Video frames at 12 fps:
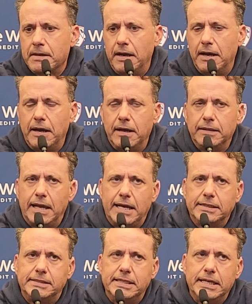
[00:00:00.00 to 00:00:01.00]

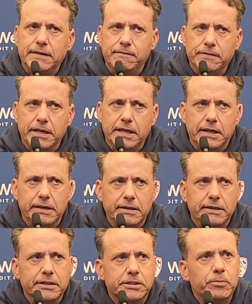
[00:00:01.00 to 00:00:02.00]
last evening and
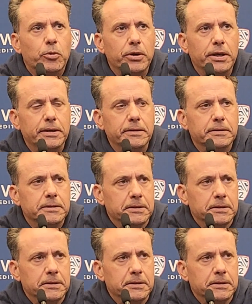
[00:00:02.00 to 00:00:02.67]
then this morning.